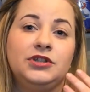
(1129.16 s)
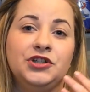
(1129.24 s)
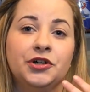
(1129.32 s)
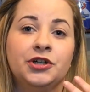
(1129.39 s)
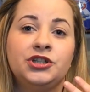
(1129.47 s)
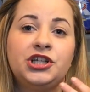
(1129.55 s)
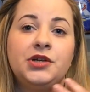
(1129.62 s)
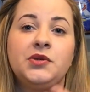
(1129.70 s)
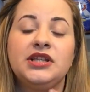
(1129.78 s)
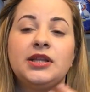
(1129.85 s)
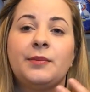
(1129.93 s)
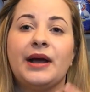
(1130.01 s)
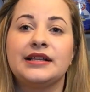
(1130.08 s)
you know,
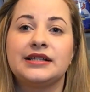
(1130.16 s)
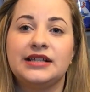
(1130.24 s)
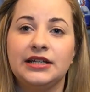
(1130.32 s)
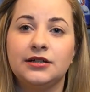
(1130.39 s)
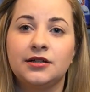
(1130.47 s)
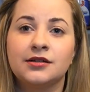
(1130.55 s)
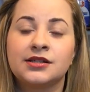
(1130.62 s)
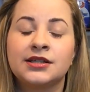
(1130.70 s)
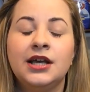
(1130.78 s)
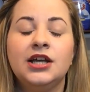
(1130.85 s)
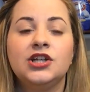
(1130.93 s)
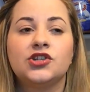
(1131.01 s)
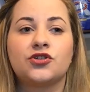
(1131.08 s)
choosing the best deals
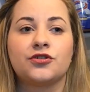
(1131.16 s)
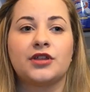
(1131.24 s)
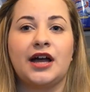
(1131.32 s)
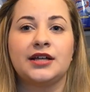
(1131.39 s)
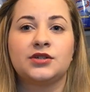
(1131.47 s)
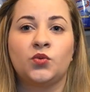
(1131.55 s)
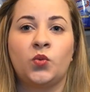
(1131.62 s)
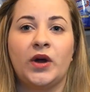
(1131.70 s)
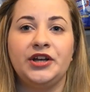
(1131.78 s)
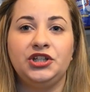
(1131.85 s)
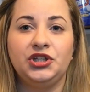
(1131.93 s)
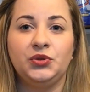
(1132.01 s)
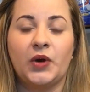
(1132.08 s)
so that
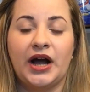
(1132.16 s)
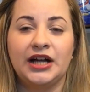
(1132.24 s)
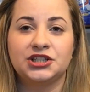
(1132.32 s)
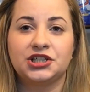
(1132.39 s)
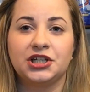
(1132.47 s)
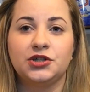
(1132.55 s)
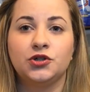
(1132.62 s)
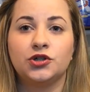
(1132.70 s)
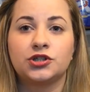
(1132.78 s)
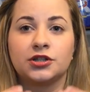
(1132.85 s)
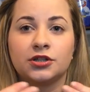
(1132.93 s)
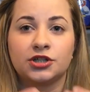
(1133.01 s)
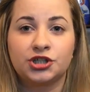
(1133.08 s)
when you actually go
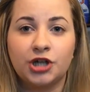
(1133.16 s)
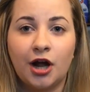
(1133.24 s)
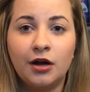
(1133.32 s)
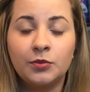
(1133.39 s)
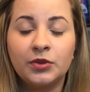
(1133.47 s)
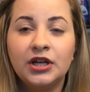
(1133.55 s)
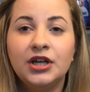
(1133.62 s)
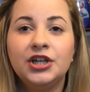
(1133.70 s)
to the shop